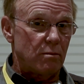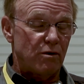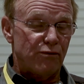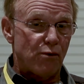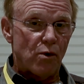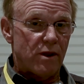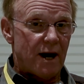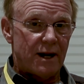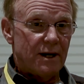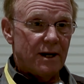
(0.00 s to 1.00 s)
and before
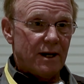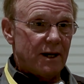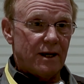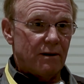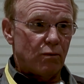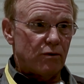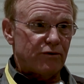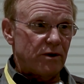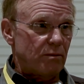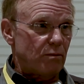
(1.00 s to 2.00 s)
that, it was
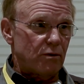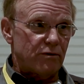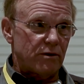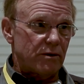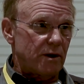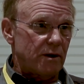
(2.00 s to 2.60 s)
sort